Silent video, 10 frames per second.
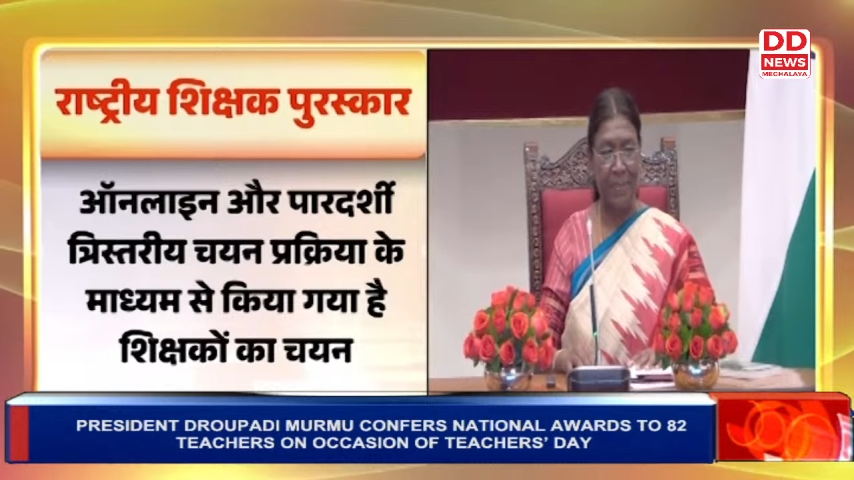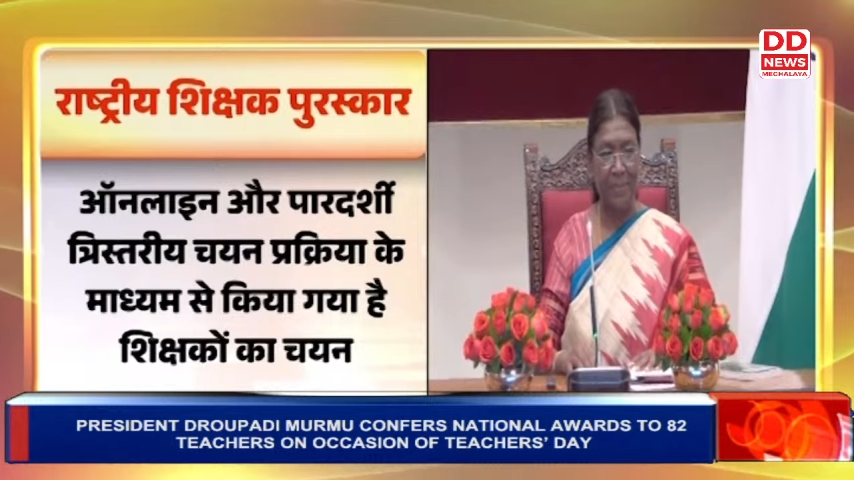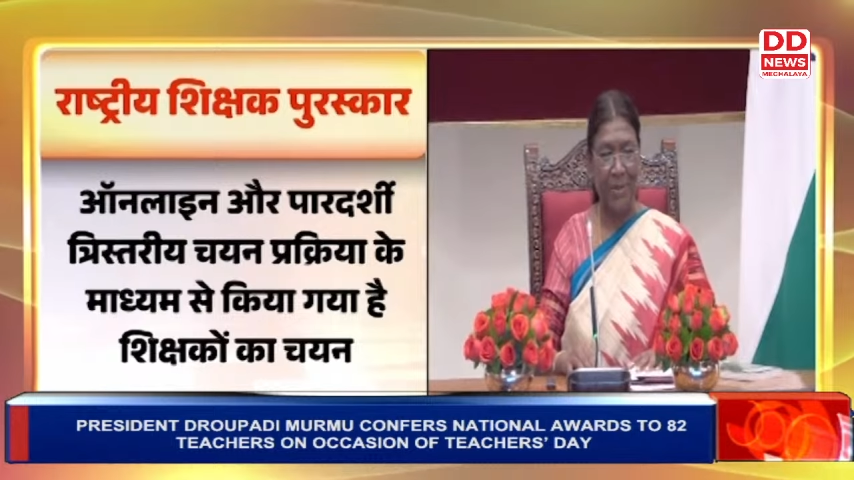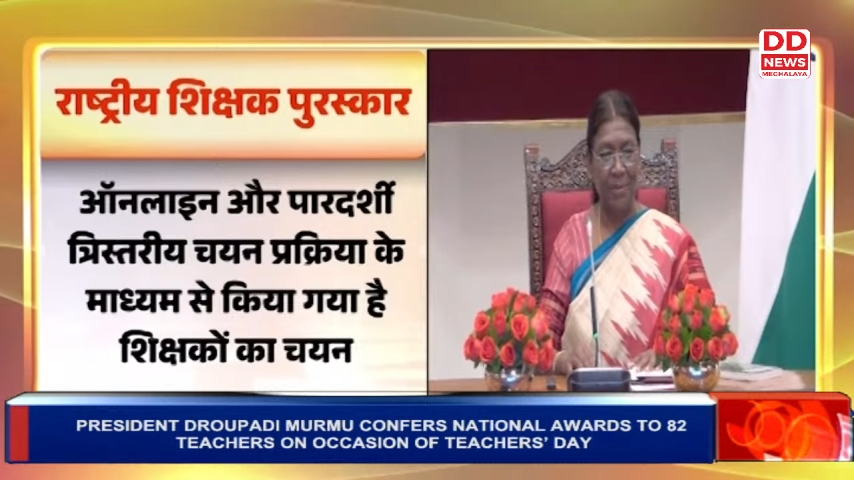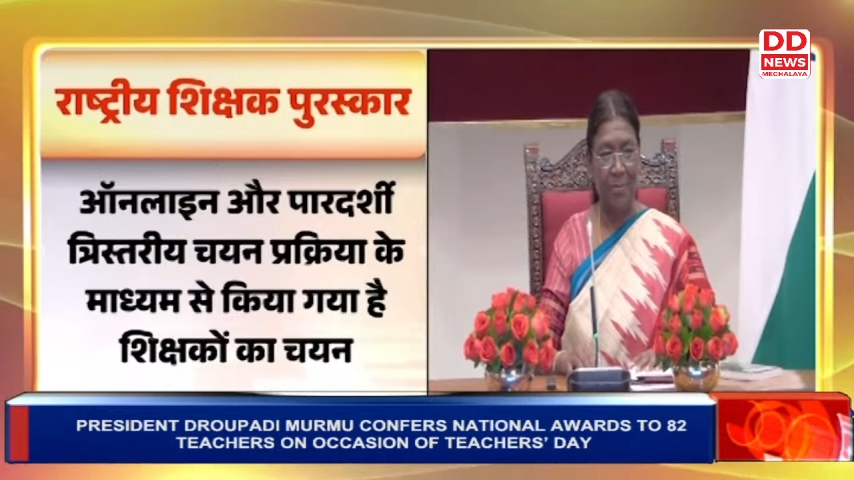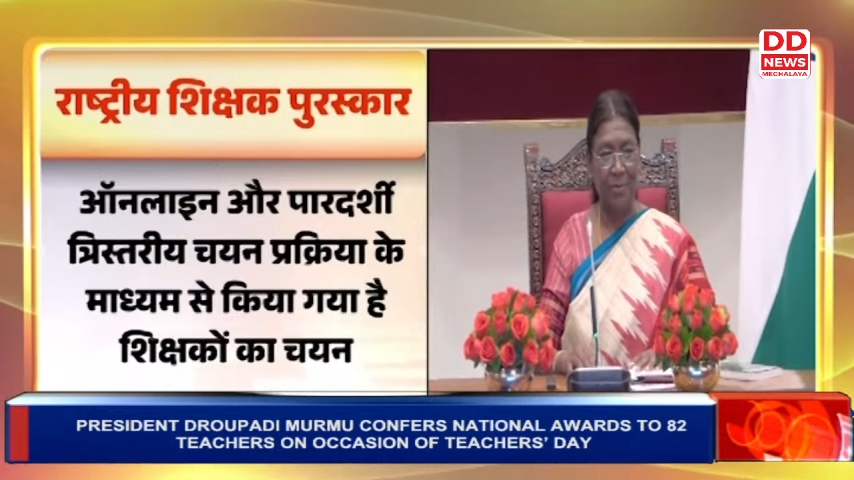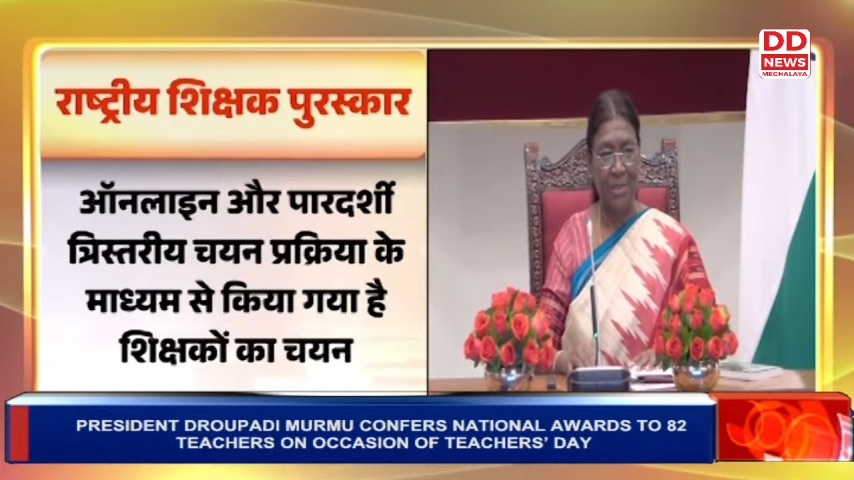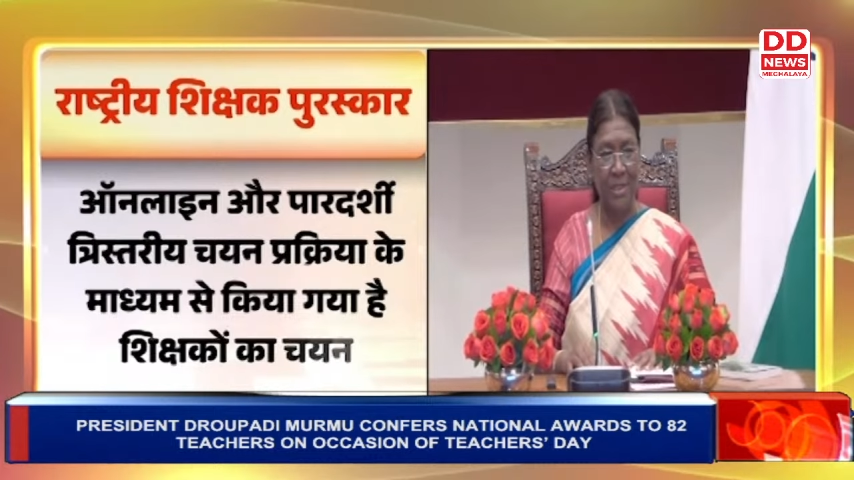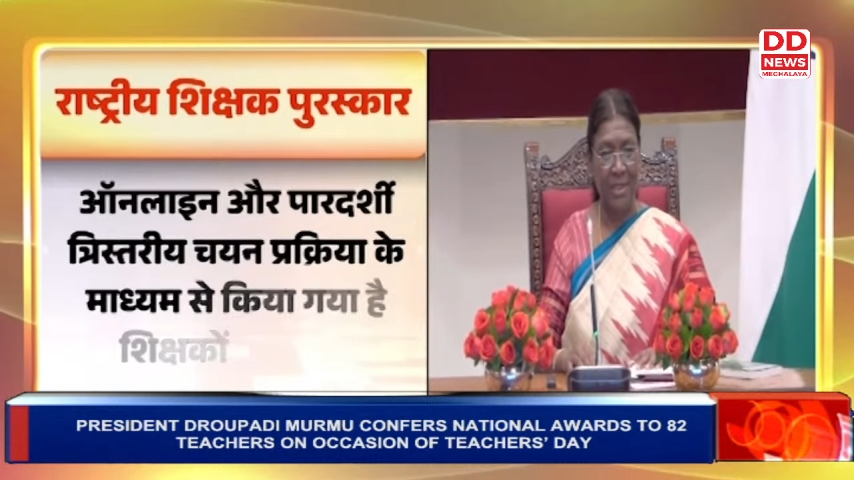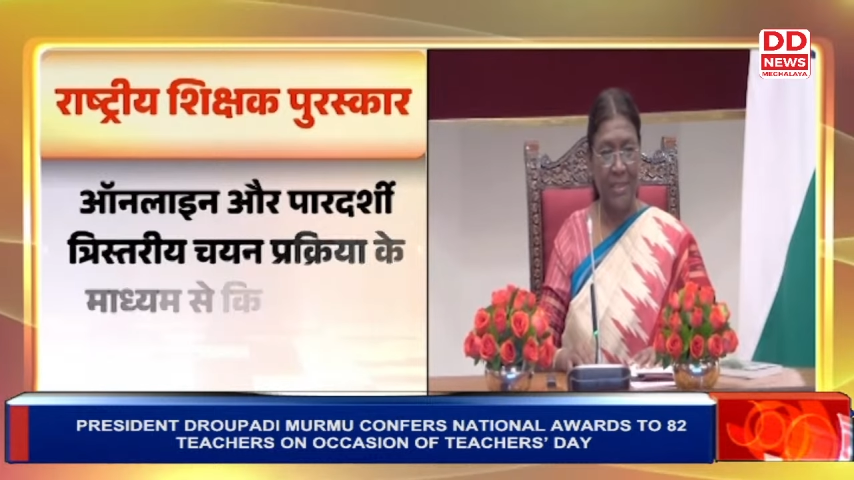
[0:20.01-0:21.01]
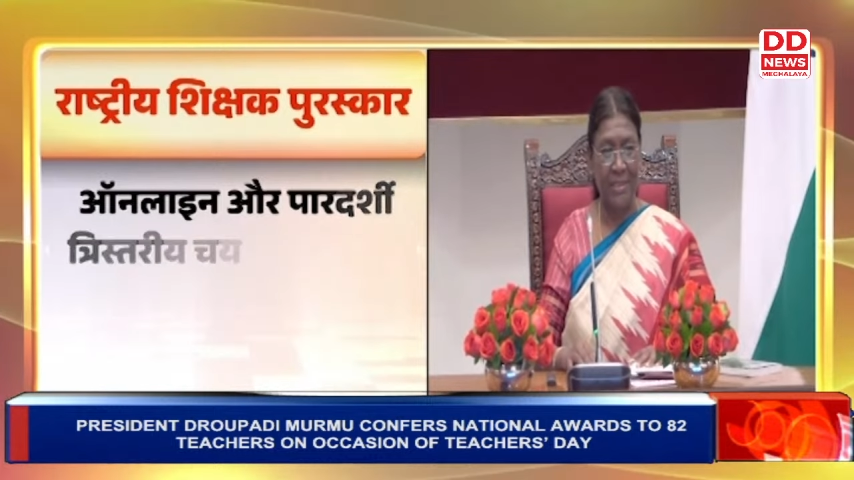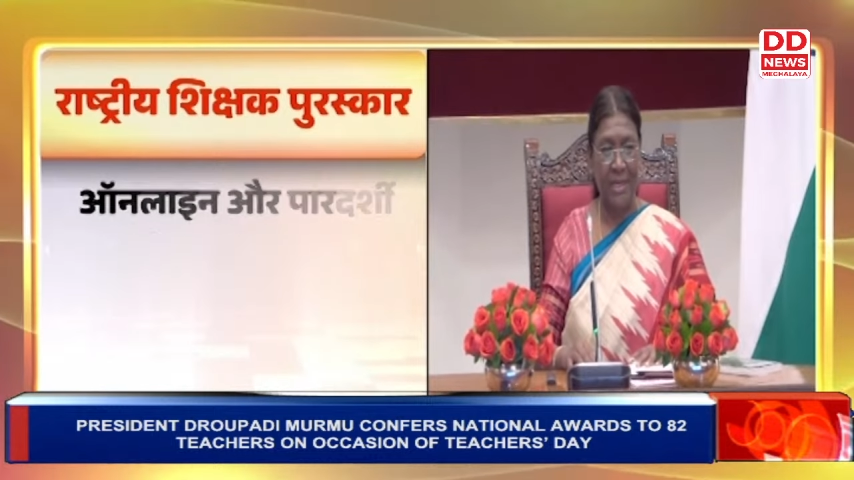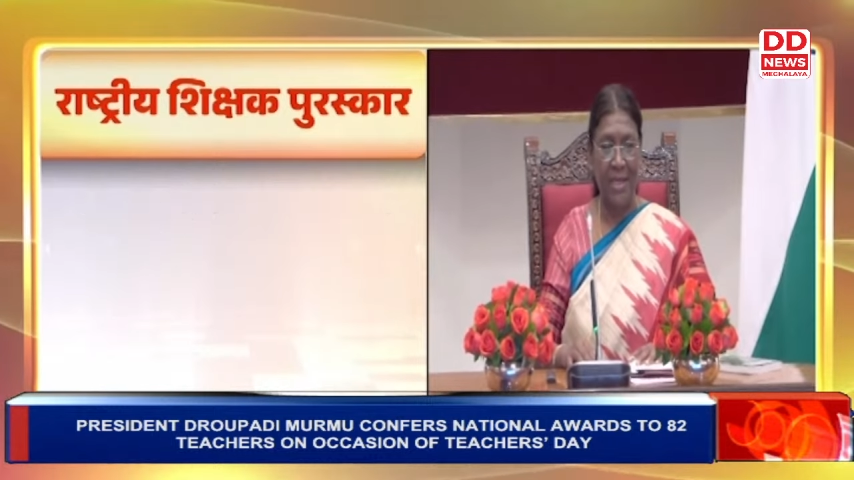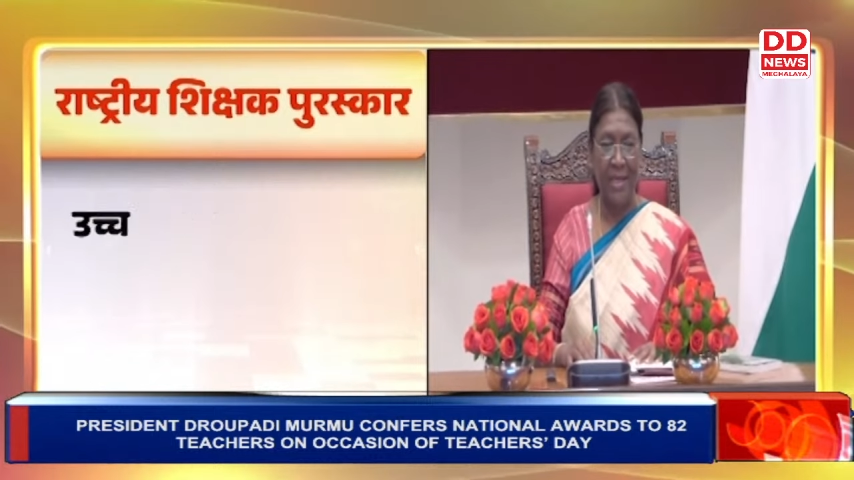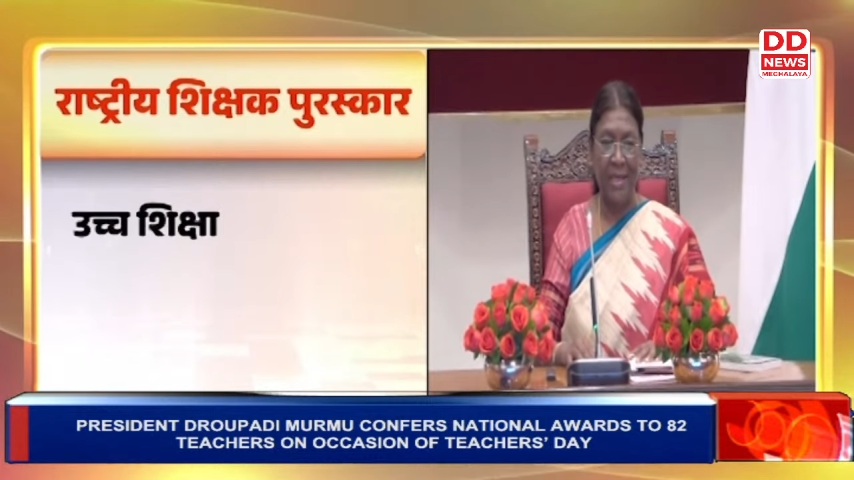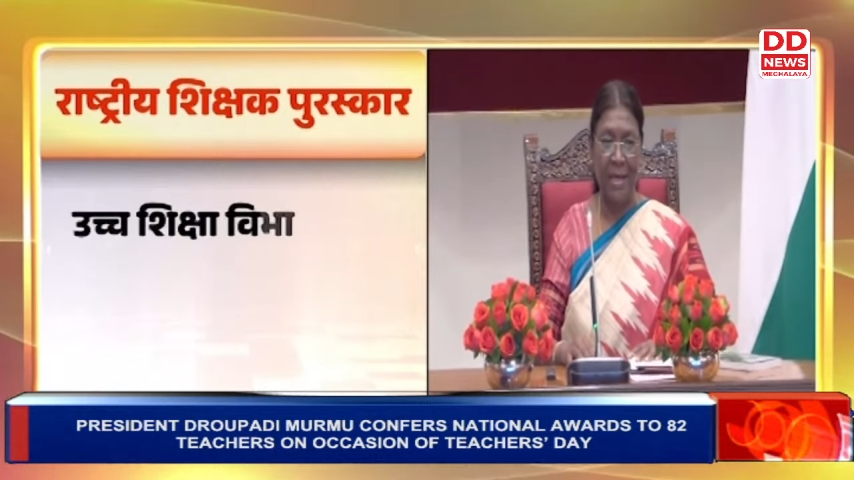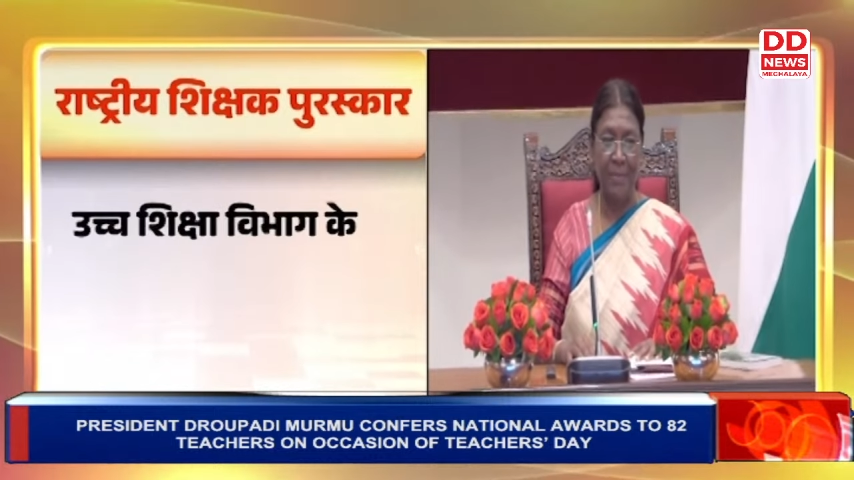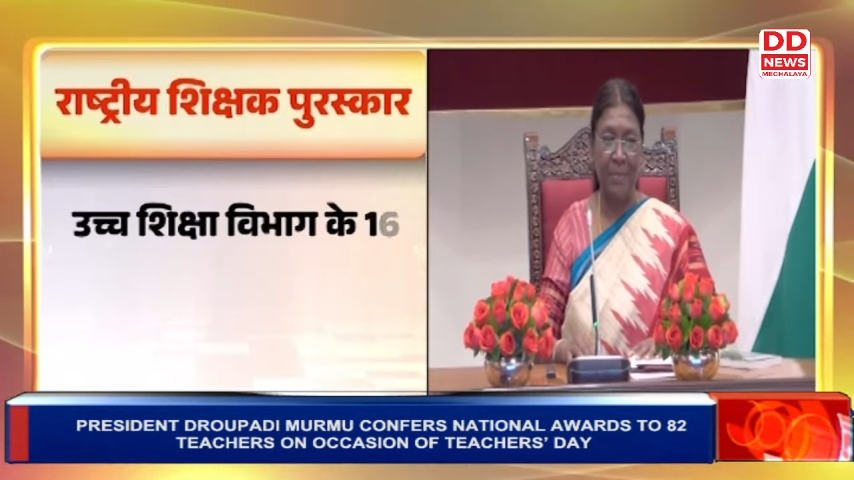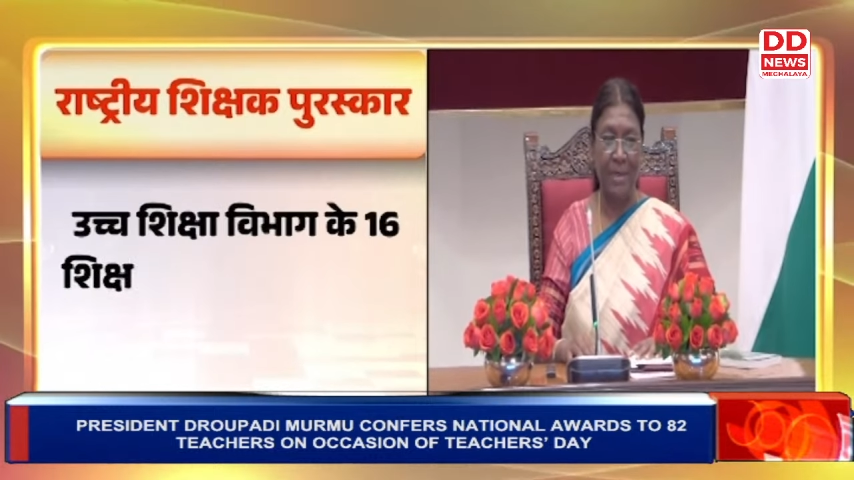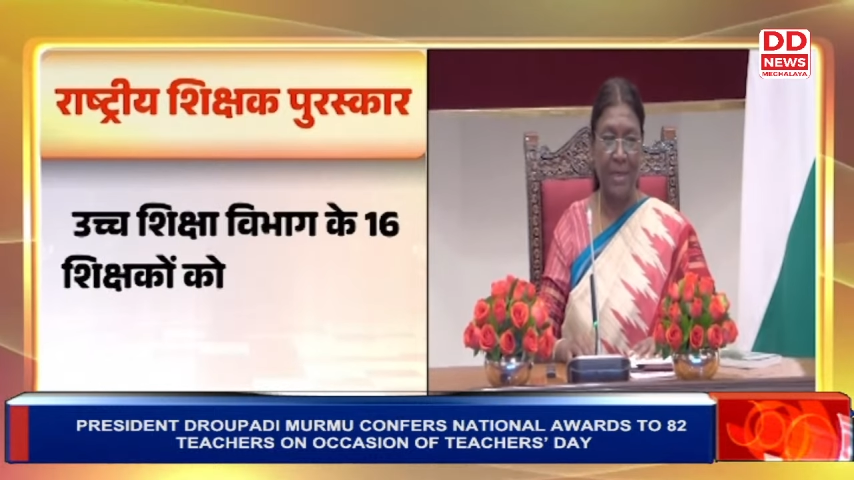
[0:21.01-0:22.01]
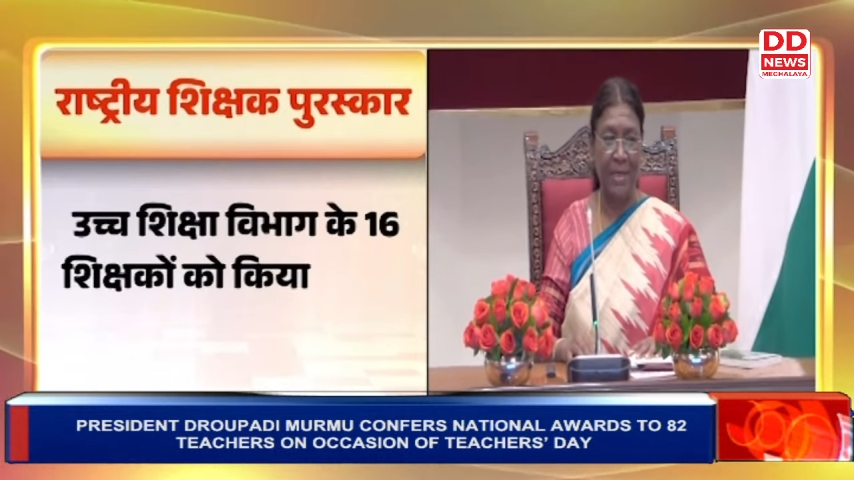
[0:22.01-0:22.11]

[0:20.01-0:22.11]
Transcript: and Literacy, Ministry of